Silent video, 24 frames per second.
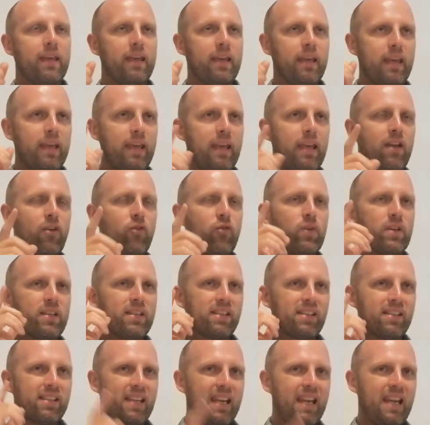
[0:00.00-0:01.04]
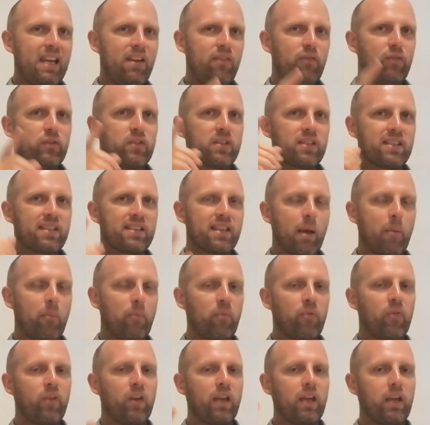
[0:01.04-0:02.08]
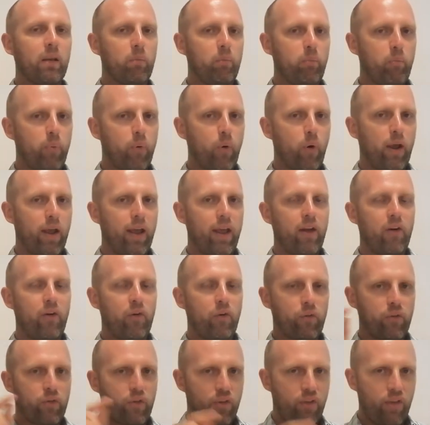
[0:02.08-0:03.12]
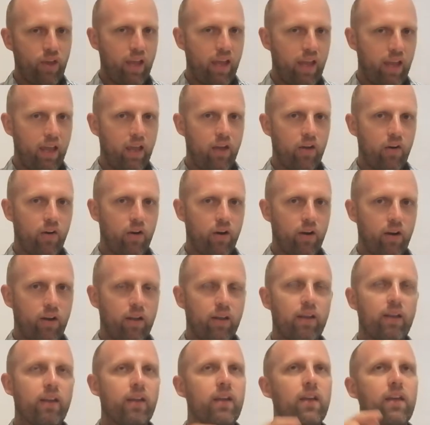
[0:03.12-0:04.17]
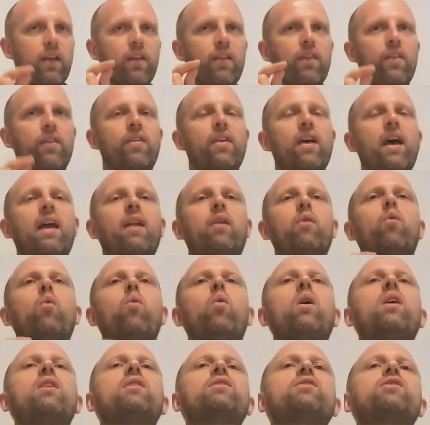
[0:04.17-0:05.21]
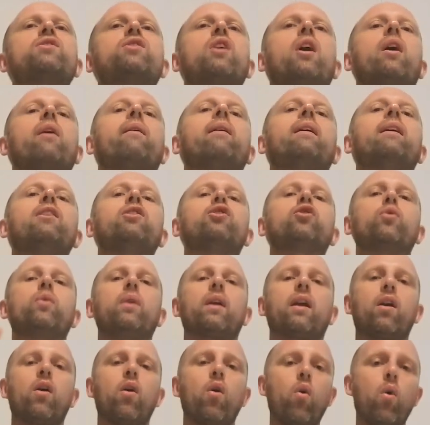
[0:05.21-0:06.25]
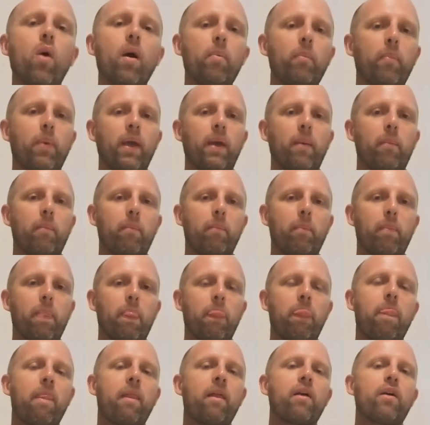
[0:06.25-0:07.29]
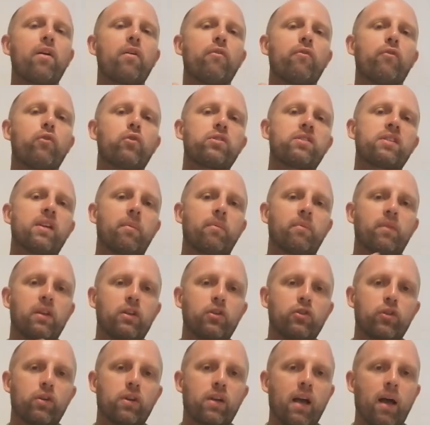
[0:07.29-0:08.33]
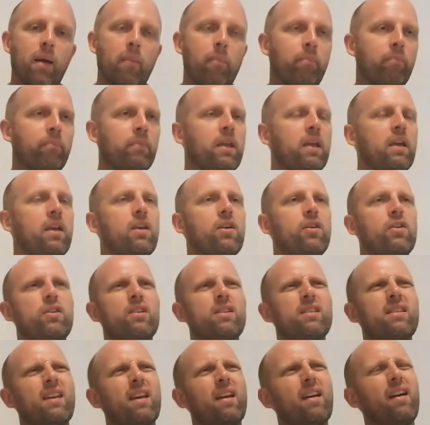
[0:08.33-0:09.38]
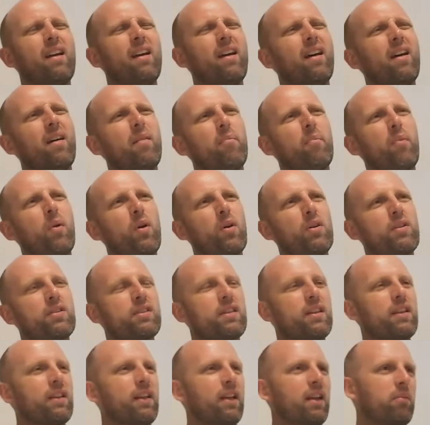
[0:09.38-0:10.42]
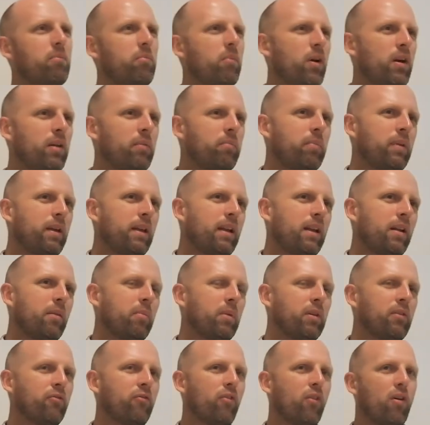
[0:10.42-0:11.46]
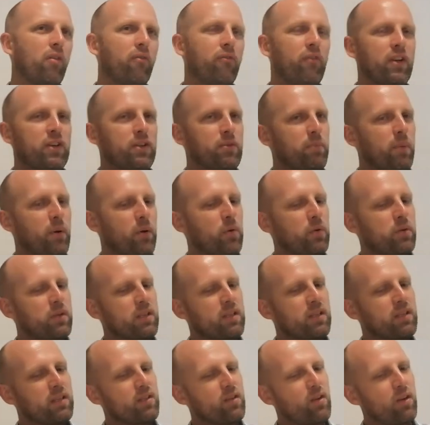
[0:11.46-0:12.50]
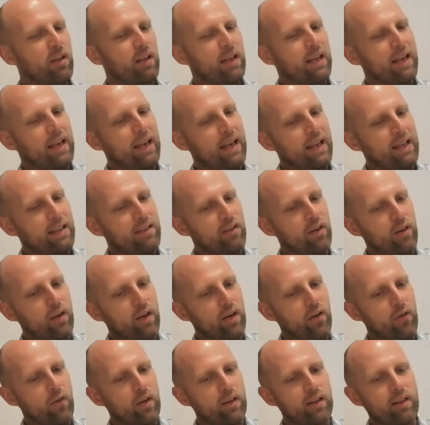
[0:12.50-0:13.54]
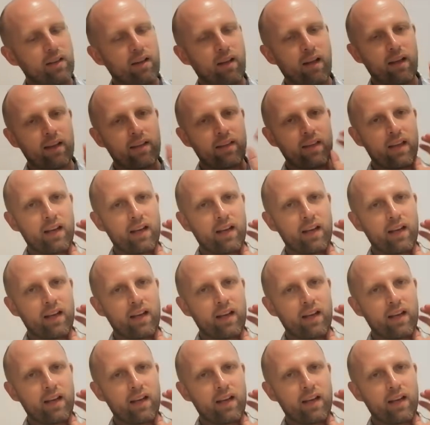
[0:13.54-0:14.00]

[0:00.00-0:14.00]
He received something in prayer there that was going to equip him for something to come. You say, ah, oh, Pastor, that might be a little bit far fetched because it's not literally written like